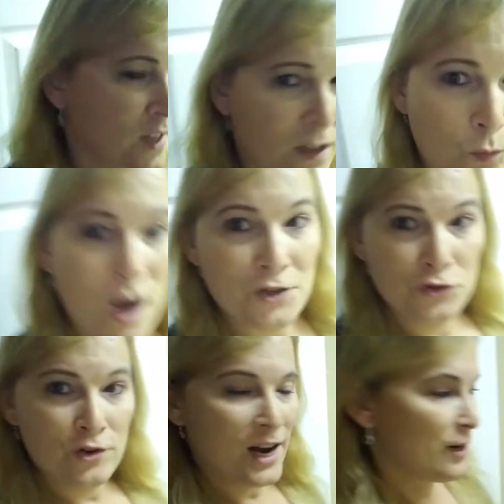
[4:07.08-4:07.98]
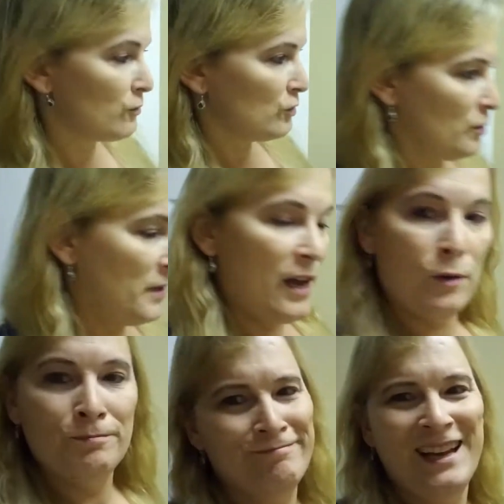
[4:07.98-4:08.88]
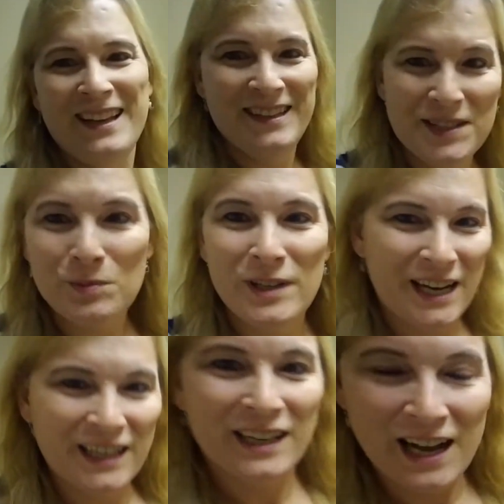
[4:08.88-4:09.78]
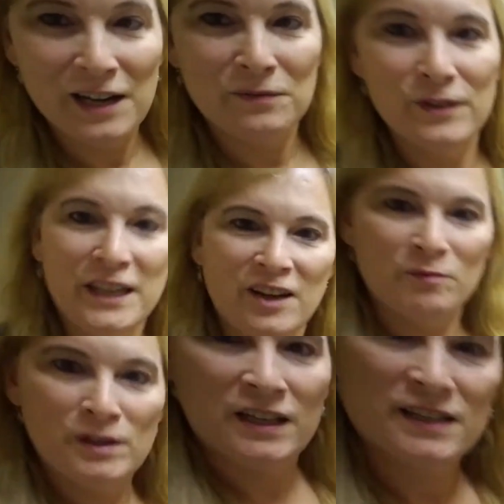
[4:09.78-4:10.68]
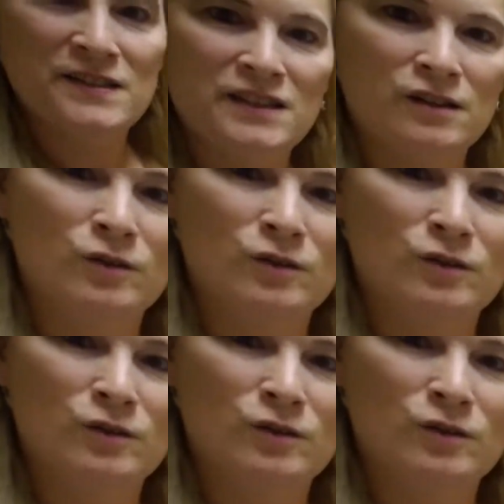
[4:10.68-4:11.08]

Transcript: Washer dryer room. Now, this one I can kind of forgive because, the